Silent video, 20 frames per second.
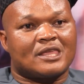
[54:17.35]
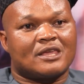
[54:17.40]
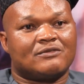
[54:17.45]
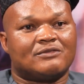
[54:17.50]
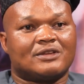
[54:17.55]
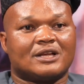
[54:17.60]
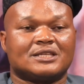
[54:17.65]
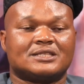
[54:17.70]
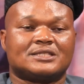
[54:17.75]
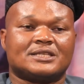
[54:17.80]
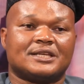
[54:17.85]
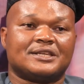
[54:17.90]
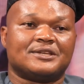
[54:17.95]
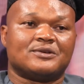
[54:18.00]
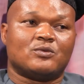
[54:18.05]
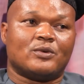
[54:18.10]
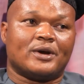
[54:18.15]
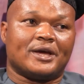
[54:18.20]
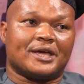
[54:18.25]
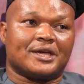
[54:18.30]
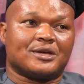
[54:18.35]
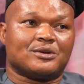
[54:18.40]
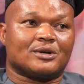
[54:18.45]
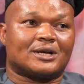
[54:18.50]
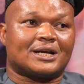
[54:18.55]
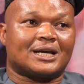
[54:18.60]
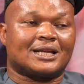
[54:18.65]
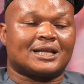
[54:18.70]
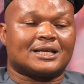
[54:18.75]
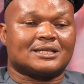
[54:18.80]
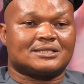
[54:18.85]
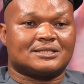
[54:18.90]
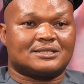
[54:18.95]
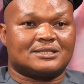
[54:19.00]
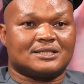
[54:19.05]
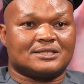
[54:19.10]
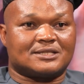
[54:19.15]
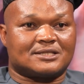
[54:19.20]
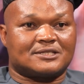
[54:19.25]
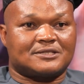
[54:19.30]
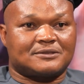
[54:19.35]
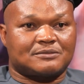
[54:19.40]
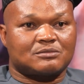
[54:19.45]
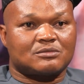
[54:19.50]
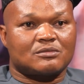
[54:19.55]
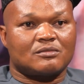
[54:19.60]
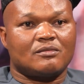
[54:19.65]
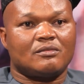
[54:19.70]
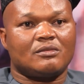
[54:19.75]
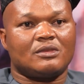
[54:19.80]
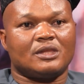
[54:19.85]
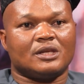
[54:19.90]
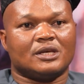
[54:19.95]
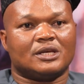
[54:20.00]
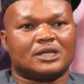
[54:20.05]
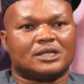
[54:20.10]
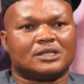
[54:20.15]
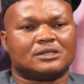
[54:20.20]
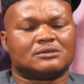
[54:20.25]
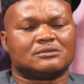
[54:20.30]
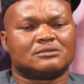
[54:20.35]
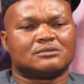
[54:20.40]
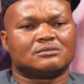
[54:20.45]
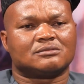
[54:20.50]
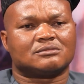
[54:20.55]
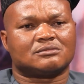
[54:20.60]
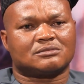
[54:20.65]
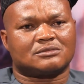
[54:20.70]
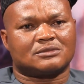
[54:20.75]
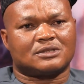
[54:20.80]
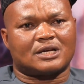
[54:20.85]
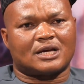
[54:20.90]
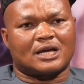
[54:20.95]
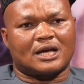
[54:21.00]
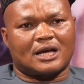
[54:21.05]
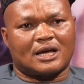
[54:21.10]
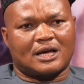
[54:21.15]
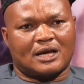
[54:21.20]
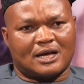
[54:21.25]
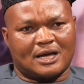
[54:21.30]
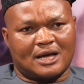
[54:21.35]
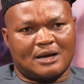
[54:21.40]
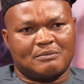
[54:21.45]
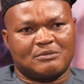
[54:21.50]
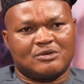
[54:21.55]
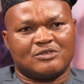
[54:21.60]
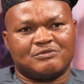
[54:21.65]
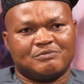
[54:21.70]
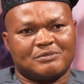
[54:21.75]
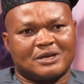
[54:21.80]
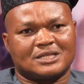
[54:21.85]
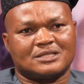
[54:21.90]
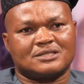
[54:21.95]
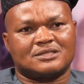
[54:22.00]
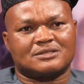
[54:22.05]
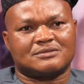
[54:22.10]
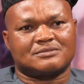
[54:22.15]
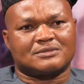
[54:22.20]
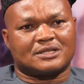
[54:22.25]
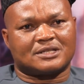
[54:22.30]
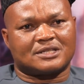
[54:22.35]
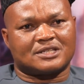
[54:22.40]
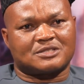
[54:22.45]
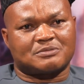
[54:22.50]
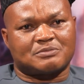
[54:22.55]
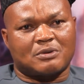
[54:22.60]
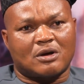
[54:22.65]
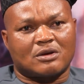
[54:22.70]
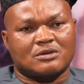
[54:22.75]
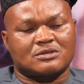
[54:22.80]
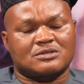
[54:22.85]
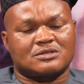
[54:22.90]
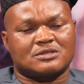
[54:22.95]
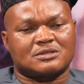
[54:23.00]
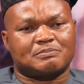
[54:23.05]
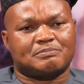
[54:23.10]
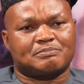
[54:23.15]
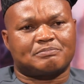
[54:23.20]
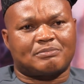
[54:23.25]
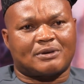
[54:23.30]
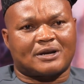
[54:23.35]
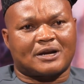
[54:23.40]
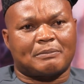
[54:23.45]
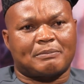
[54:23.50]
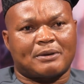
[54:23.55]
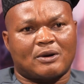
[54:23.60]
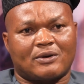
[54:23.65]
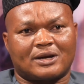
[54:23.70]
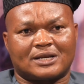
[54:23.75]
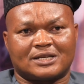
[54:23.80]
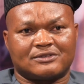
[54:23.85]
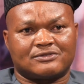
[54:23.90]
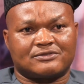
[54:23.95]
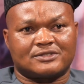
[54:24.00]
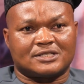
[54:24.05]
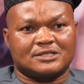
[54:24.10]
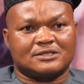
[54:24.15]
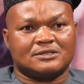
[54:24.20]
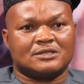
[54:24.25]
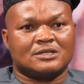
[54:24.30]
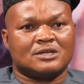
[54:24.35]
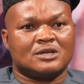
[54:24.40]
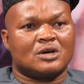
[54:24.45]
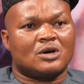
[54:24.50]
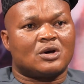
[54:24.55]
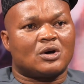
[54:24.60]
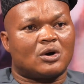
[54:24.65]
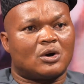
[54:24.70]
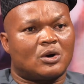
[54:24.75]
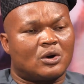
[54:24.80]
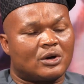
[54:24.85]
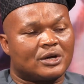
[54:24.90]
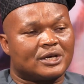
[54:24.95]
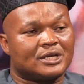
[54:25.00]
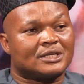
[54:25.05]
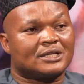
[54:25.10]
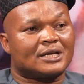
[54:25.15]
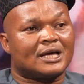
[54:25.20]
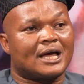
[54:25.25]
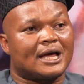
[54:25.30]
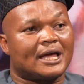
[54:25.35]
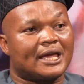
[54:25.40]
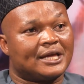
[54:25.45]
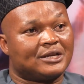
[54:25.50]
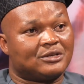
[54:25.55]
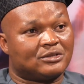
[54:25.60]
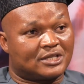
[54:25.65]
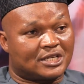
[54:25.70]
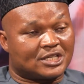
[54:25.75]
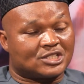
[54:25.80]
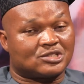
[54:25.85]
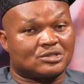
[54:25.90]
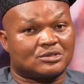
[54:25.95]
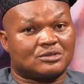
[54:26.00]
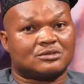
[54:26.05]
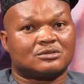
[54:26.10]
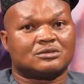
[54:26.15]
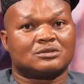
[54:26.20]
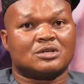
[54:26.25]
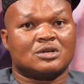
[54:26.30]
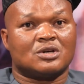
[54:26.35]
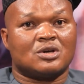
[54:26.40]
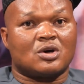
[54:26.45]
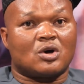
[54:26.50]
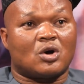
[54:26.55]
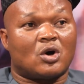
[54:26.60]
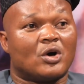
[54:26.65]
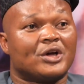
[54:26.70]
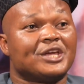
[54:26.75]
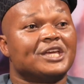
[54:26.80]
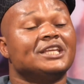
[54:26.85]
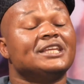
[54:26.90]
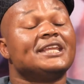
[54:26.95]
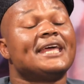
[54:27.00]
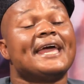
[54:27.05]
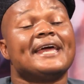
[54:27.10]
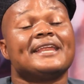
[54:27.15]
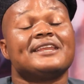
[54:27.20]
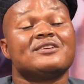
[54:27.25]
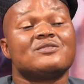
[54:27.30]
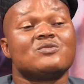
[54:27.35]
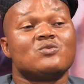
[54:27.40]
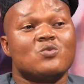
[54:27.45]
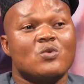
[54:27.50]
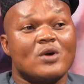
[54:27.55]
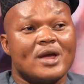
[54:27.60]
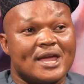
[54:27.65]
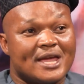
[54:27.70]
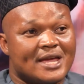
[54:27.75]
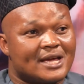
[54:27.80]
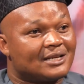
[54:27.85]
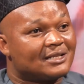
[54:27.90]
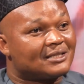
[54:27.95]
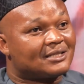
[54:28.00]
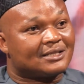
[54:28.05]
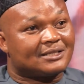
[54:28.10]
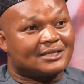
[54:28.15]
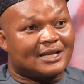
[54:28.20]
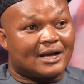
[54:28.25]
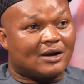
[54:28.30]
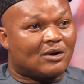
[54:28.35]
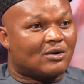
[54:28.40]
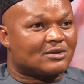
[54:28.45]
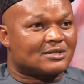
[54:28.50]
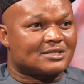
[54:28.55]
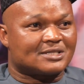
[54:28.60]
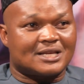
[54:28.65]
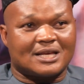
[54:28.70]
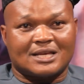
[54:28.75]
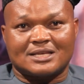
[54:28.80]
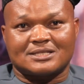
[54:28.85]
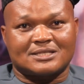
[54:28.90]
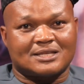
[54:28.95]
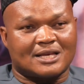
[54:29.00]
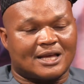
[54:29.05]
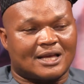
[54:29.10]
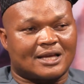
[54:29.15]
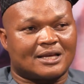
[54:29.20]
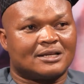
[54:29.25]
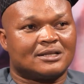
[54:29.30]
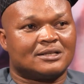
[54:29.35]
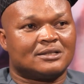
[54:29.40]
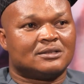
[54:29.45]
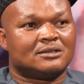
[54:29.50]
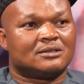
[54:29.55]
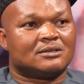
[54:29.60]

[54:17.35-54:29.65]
If there is any way you can assist in her movement in the sports Para Powerlifting, or in her education, or in any way, anything that concerns her,